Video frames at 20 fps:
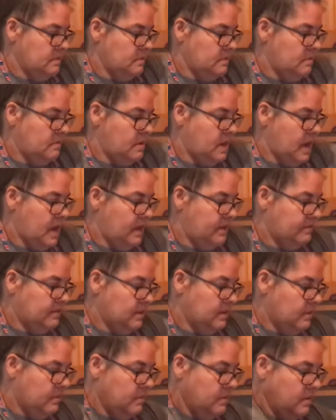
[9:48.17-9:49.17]
Okay,
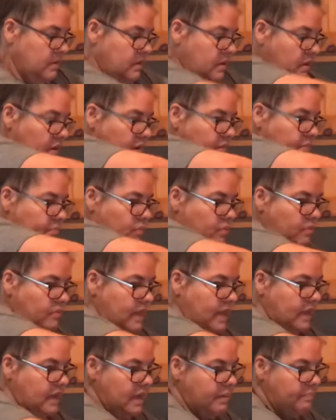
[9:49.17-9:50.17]
so pour
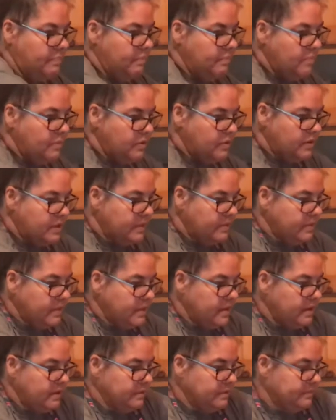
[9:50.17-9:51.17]
that cup of milk in
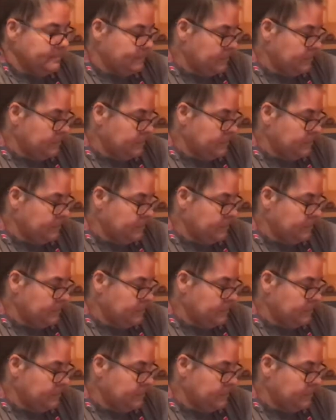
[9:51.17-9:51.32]
there.